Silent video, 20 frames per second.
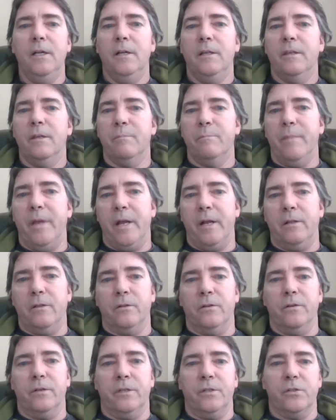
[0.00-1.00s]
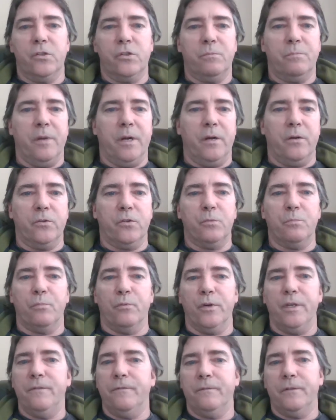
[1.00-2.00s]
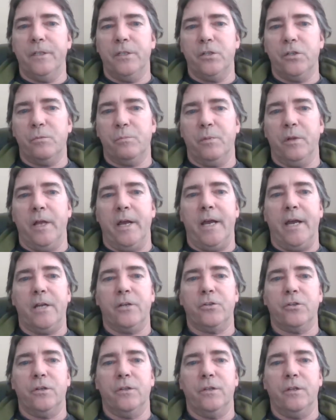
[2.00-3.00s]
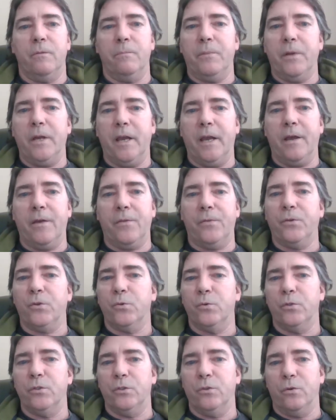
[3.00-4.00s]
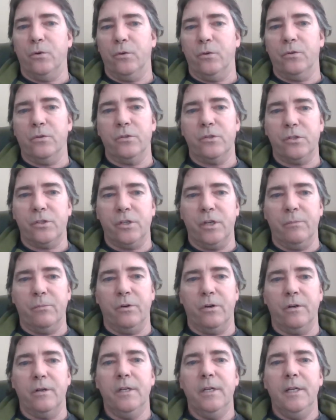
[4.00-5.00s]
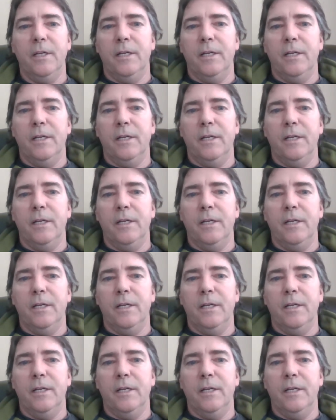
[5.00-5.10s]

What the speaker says: The mallard and spouse briefly splash on their path to a northern summer,